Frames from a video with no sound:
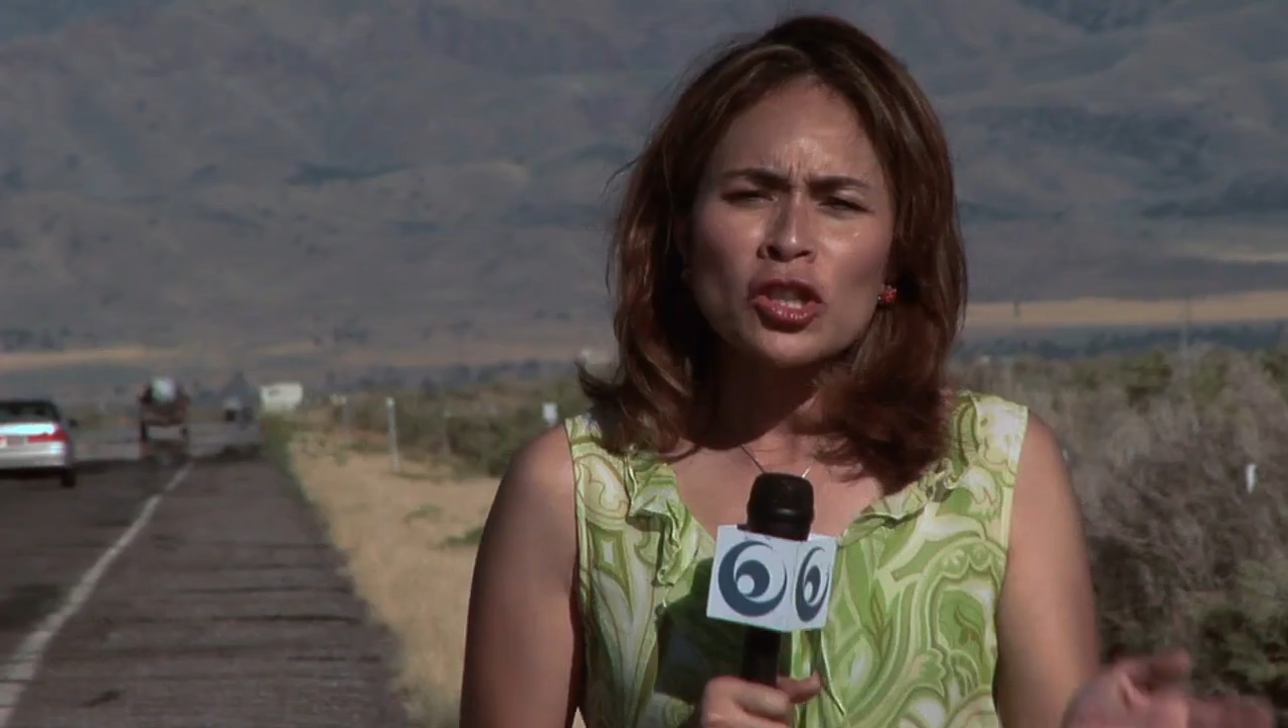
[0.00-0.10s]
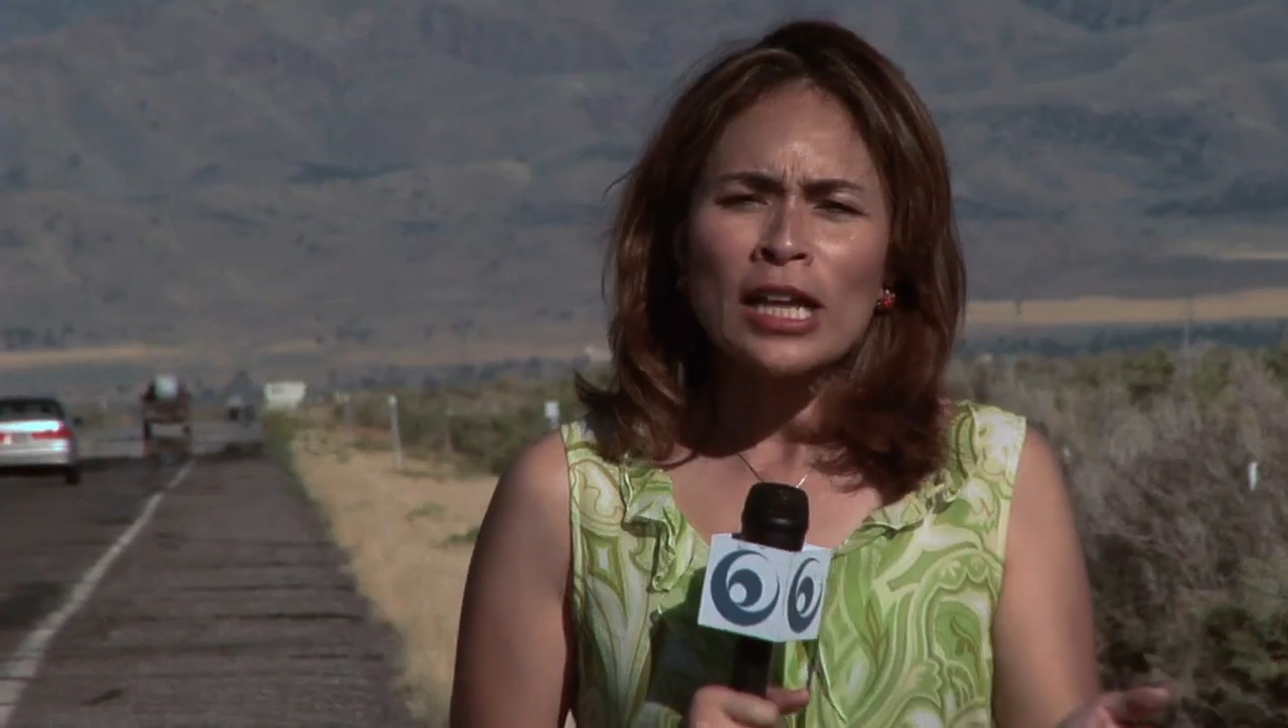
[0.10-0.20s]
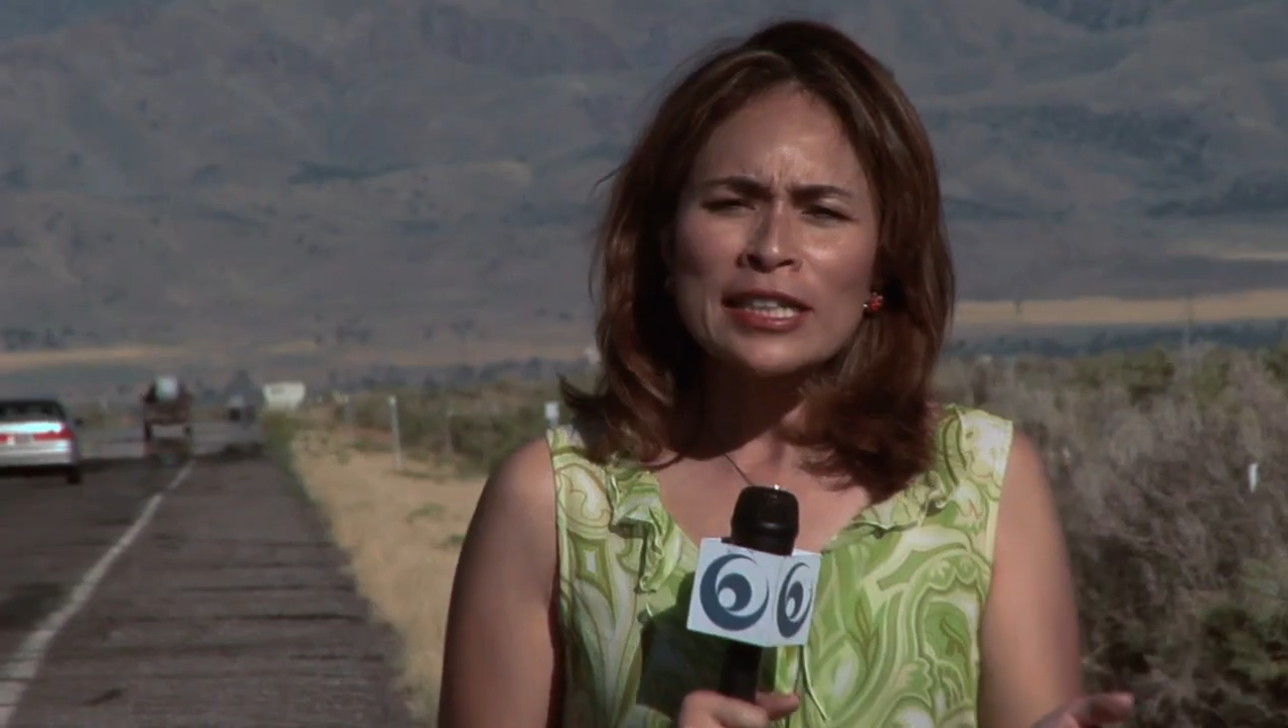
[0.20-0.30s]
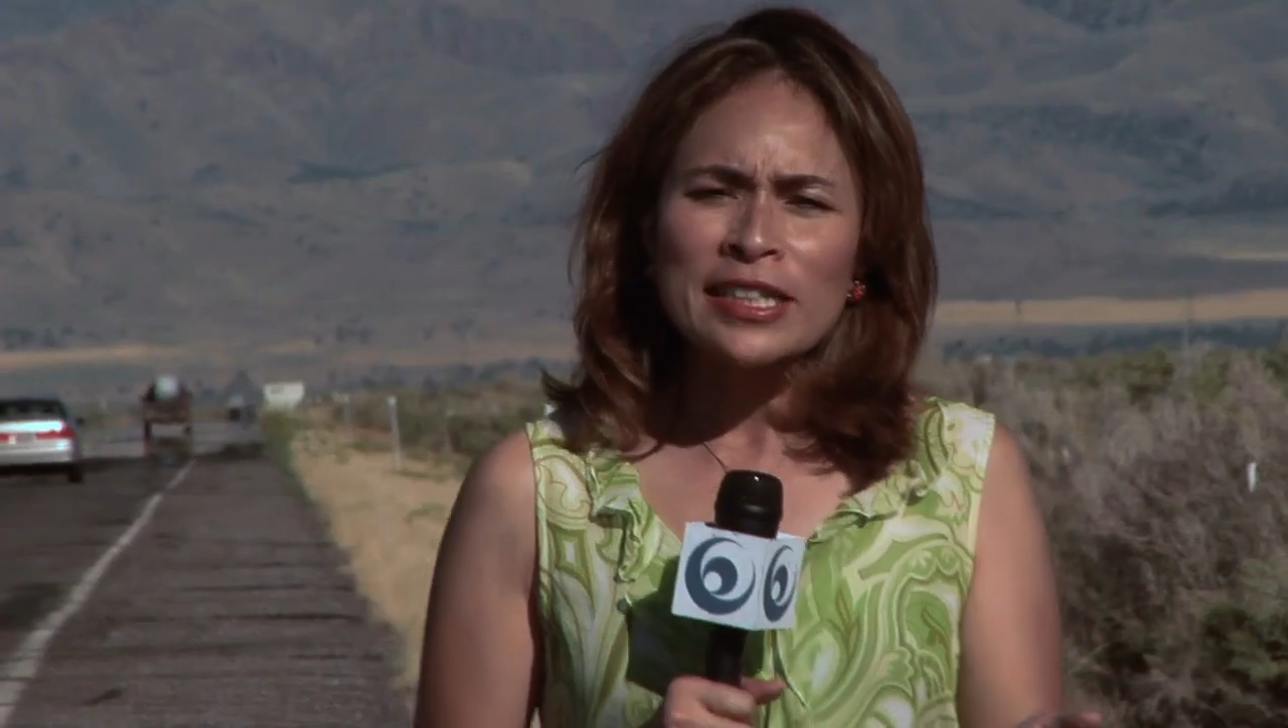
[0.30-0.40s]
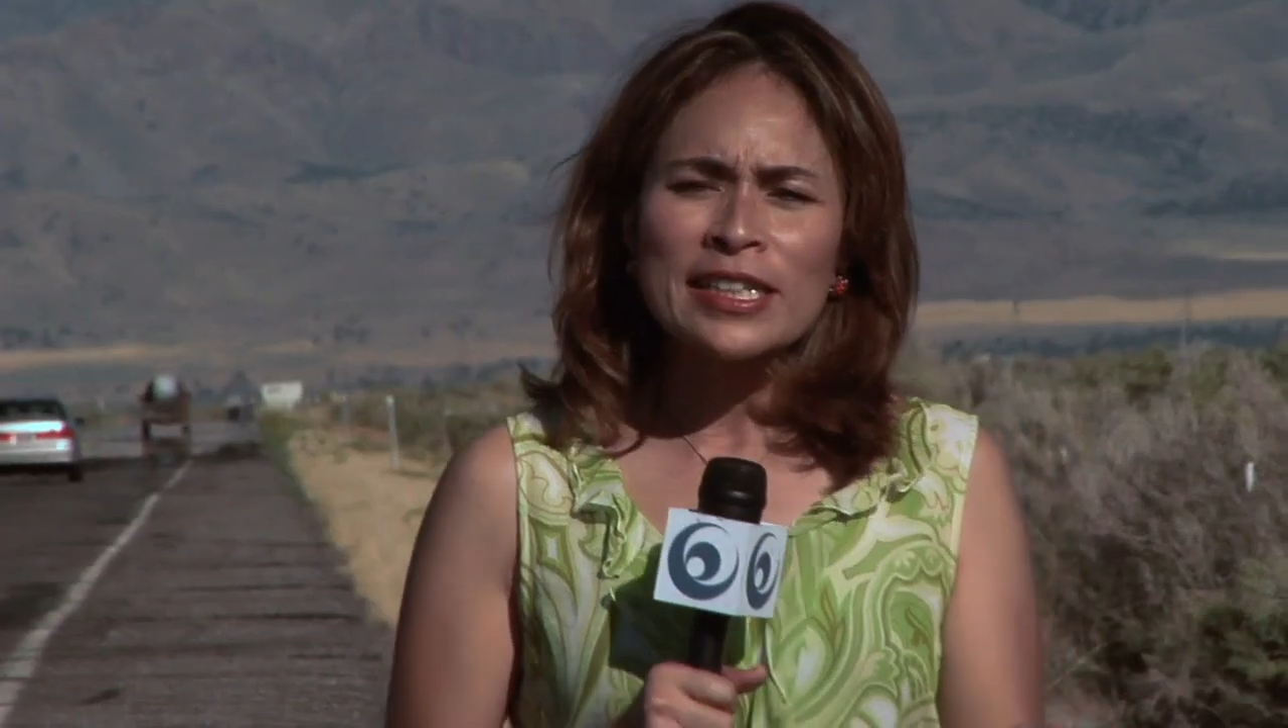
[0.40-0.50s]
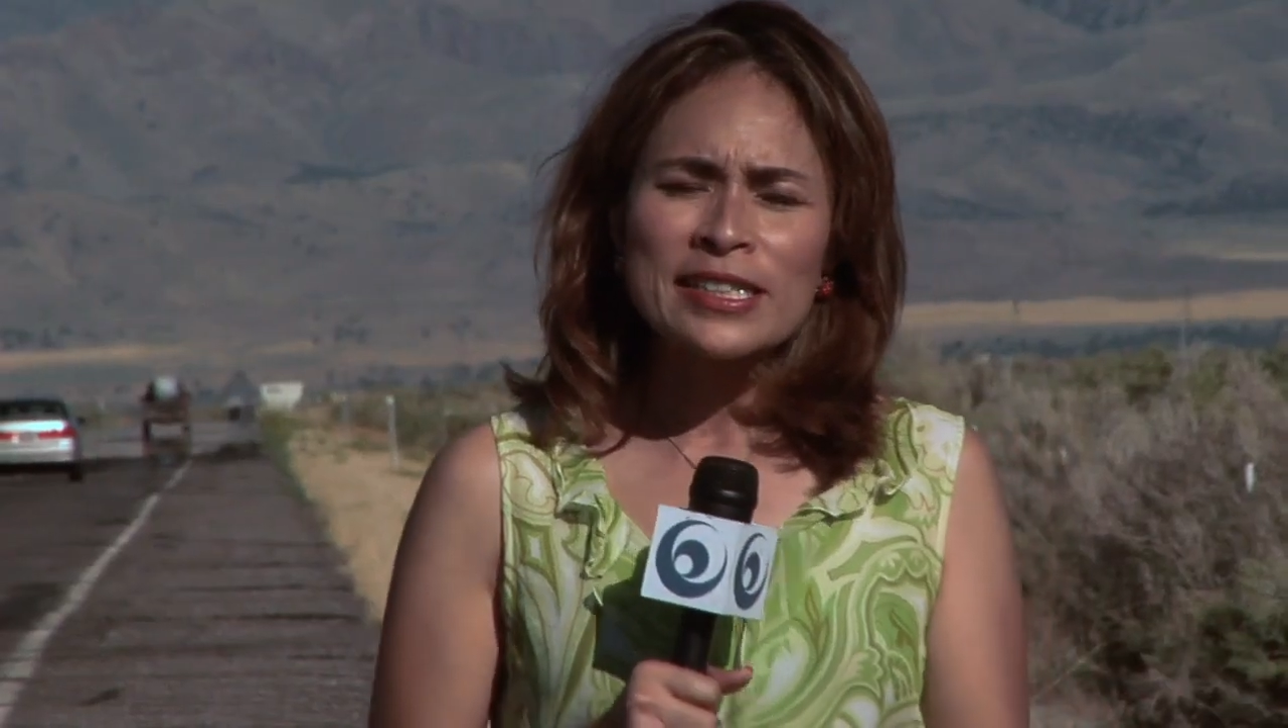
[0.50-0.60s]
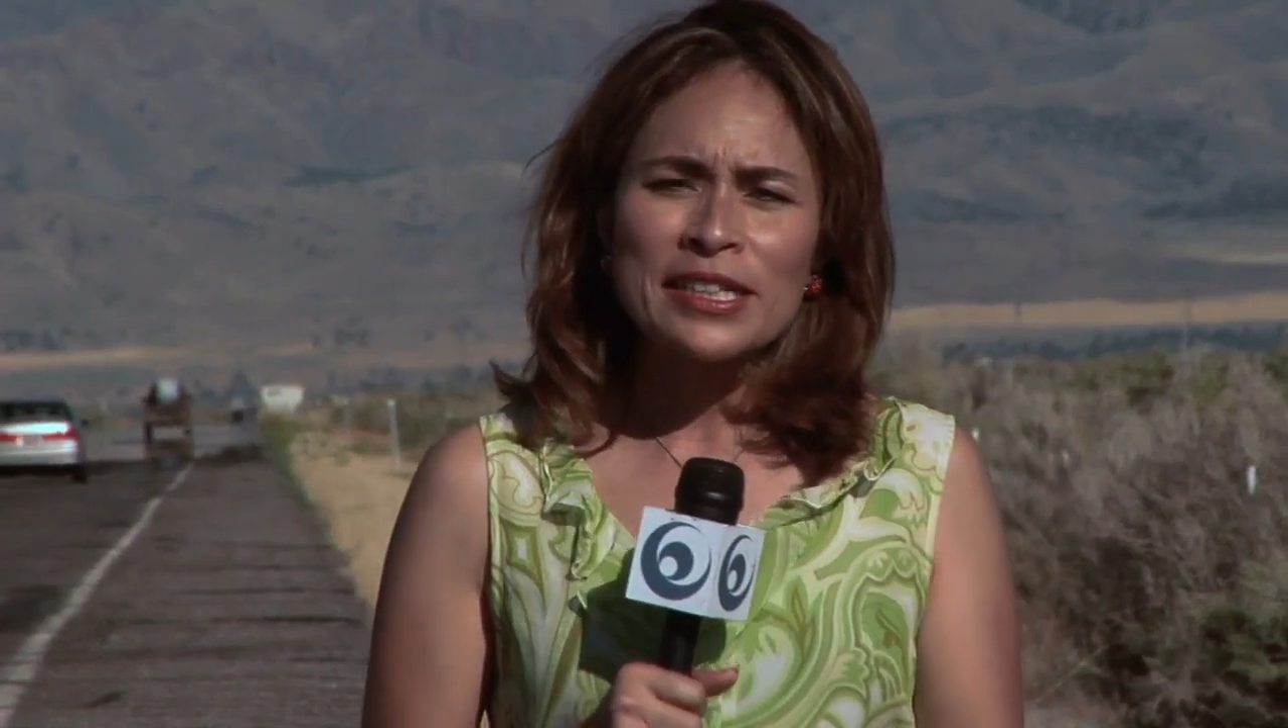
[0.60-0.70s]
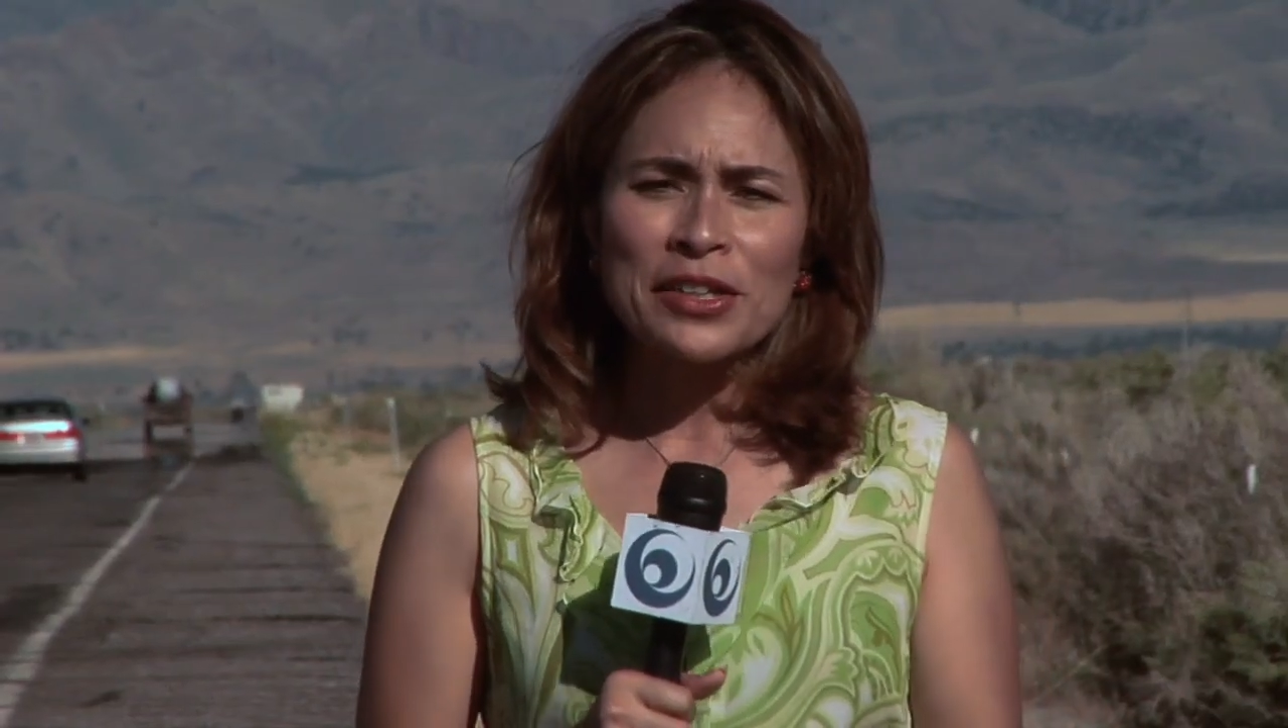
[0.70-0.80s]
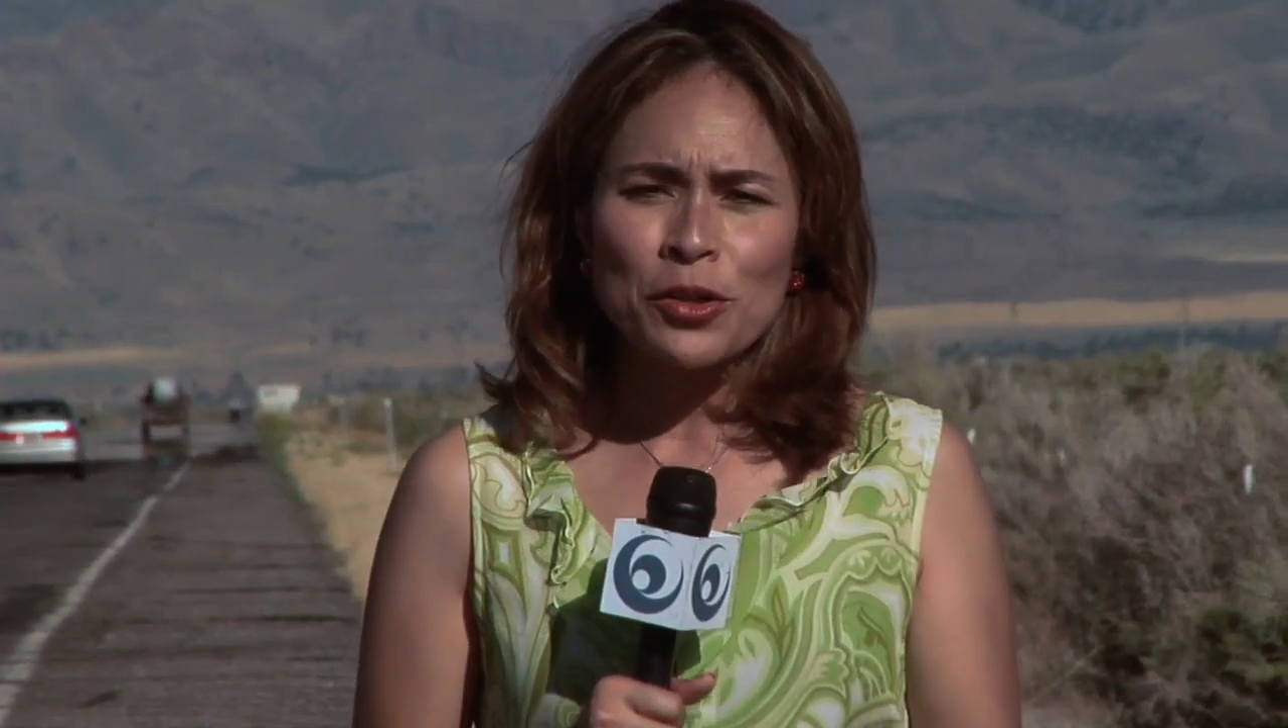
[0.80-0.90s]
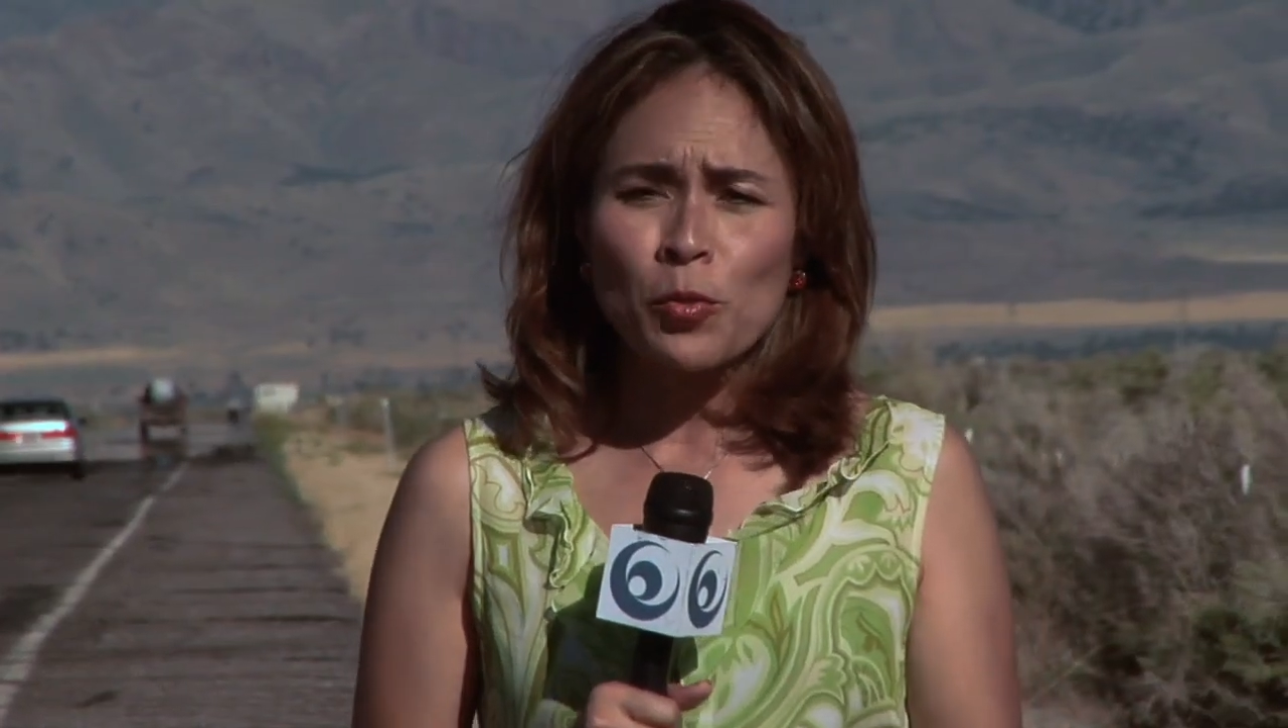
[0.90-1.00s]
There's a lot to
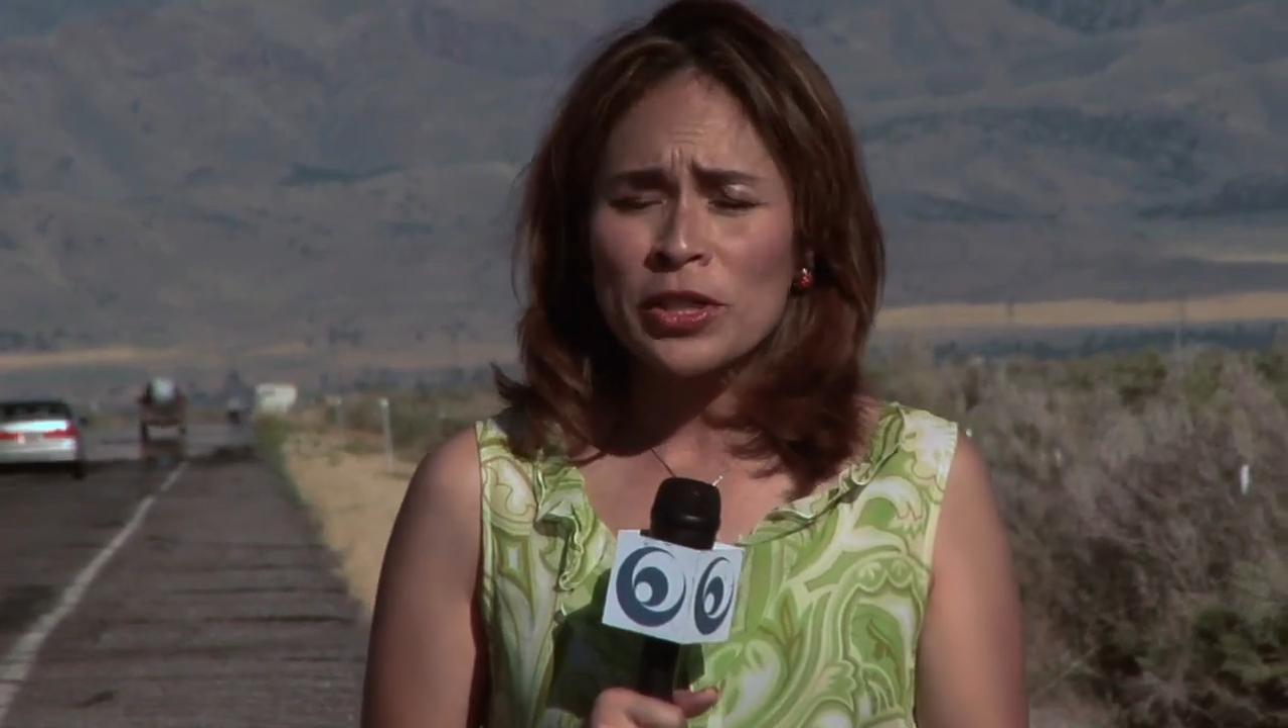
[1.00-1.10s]
consider